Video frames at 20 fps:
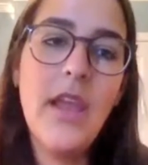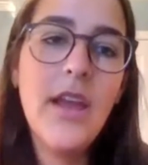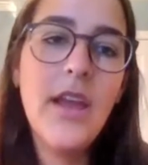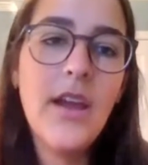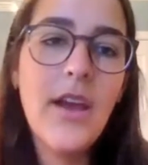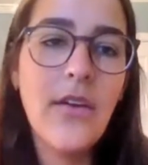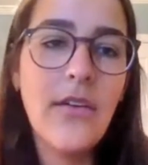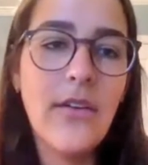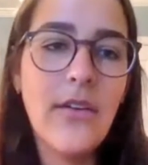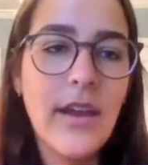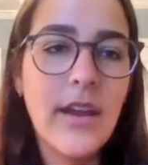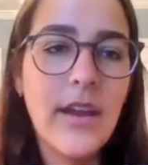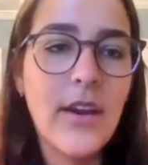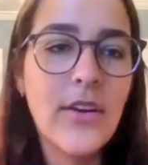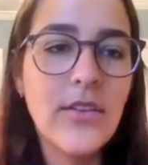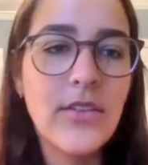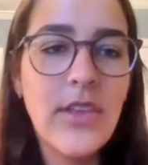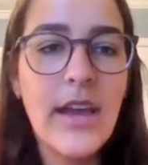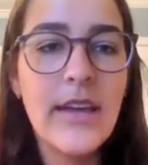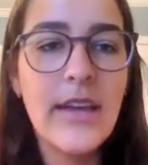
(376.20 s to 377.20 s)
All right,
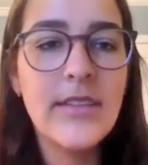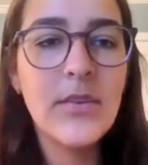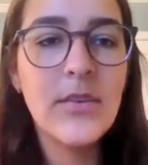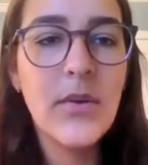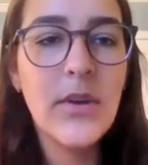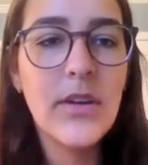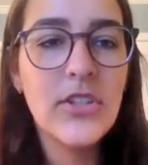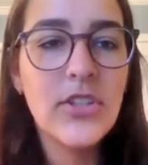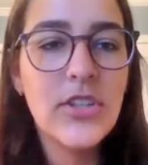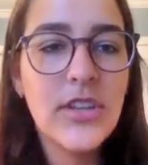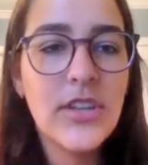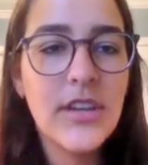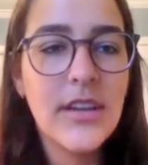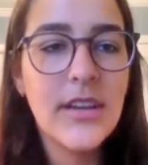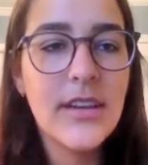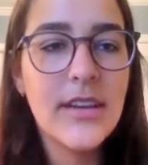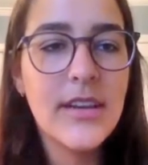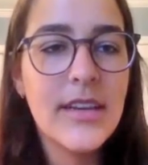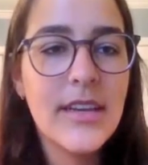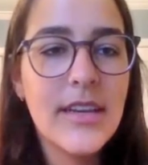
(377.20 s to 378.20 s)
our last
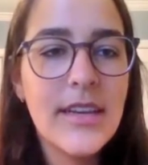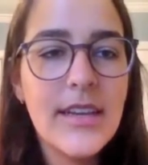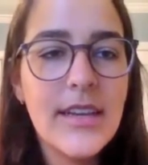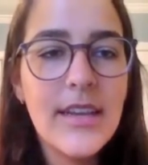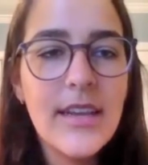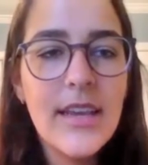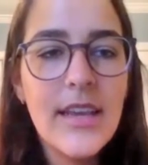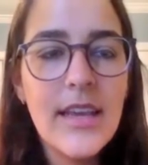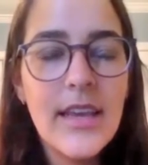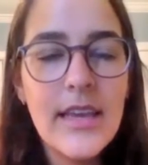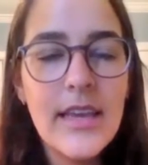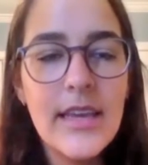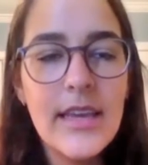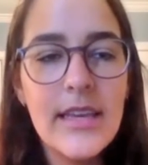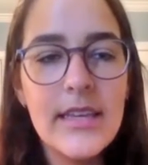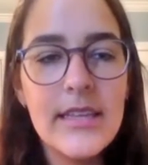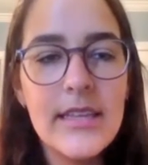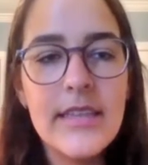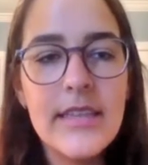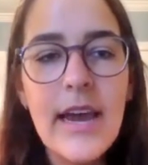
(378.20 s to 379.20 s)
question
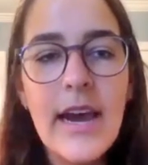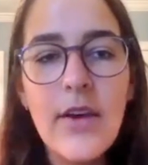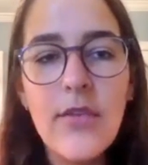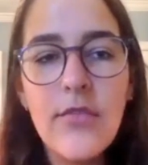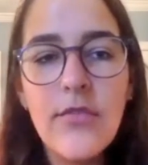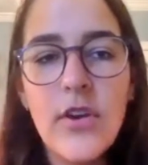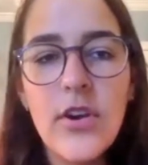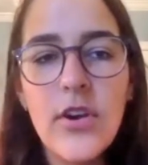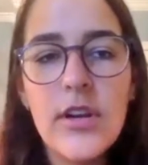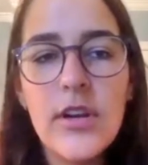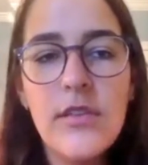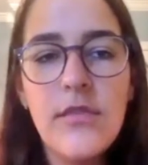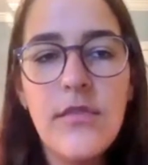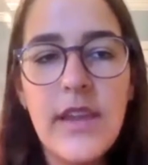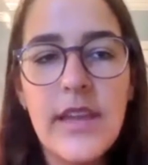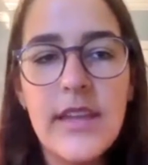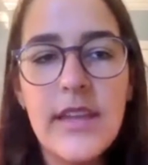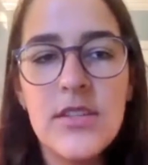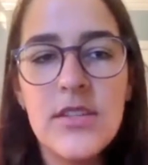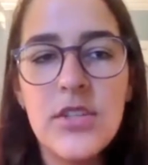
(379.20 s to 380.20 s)
is, how far in
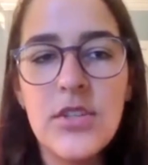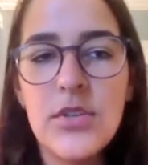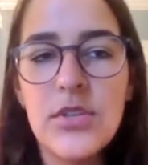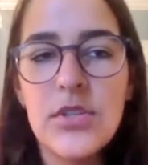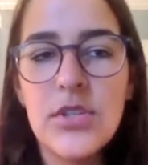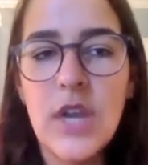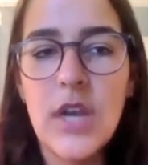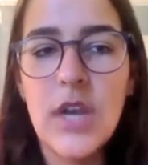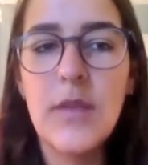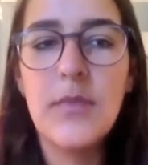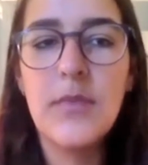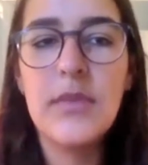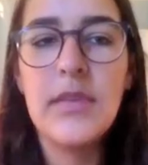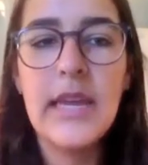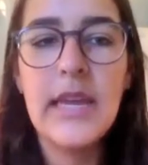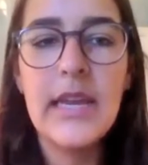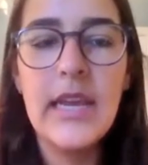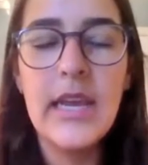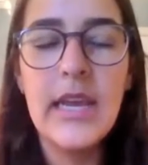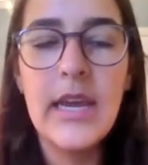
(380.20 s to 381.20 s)
advance do you start
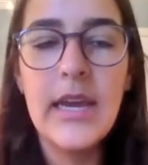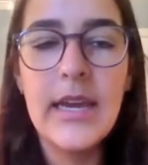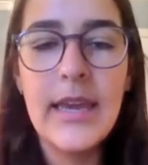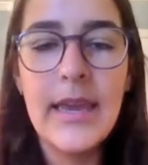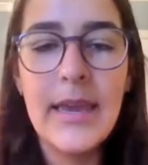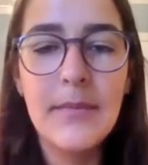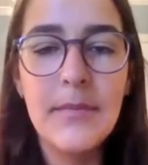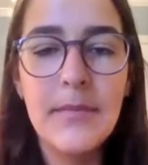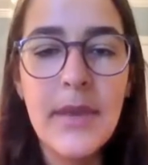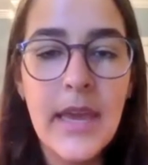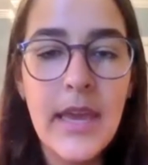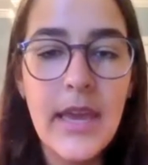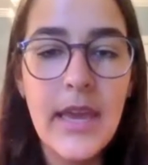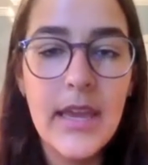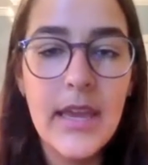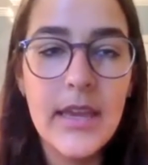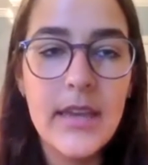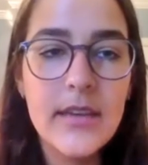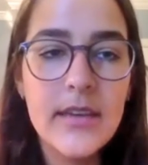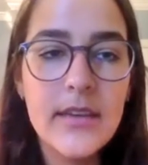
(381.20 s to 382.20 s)
planning a
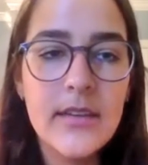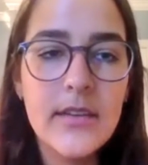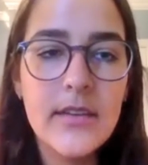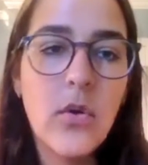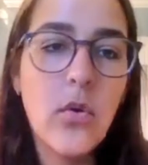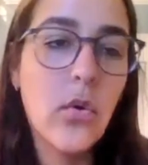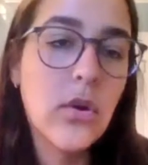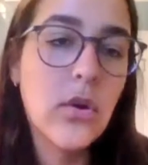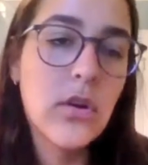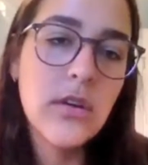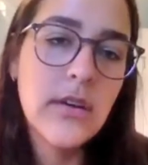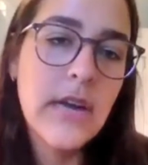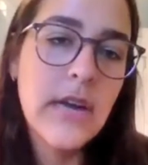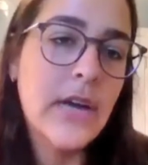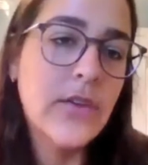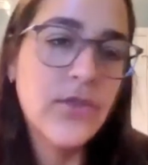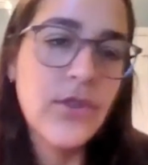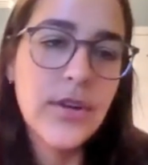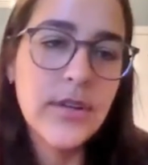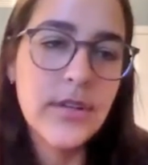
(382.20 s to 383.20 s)
campaign, or
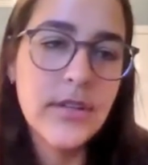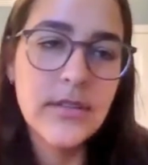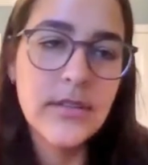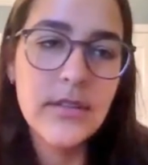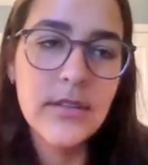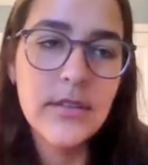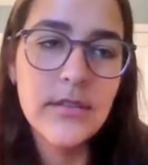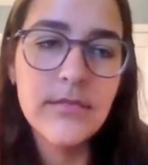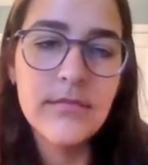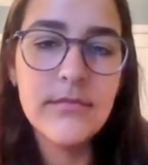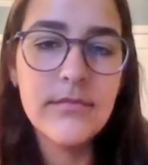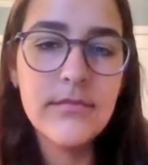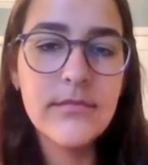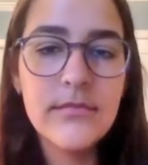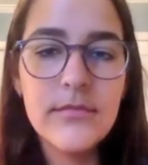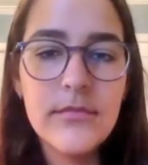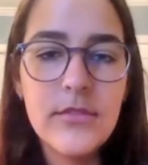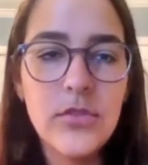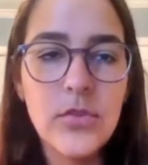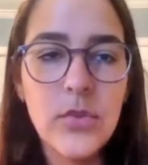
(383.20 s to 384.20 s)
how long does a
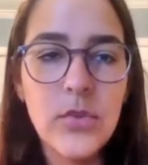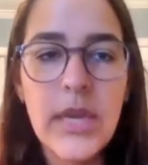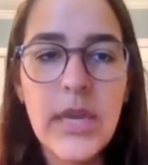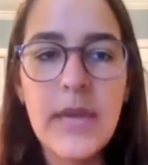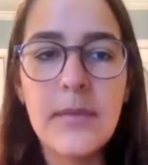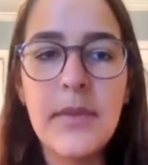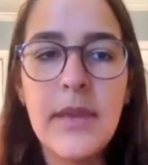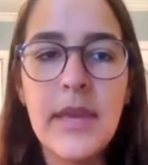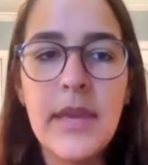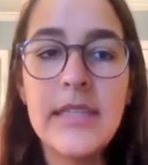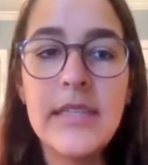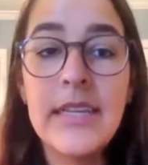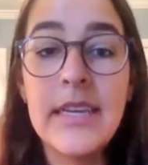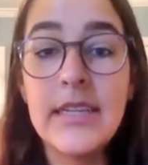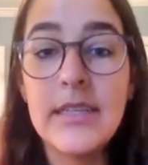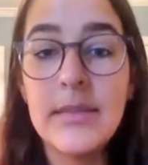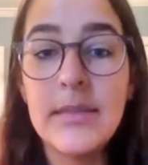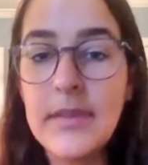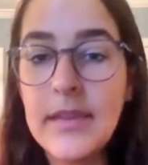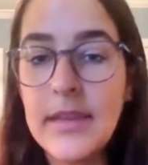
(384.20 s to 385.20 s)
usual campaign
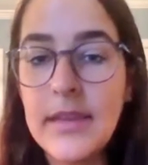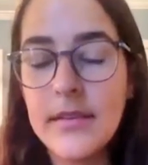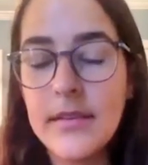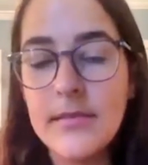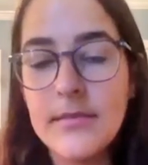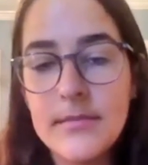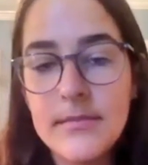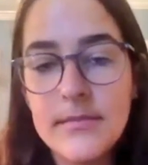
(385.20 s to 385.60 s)
take to plan?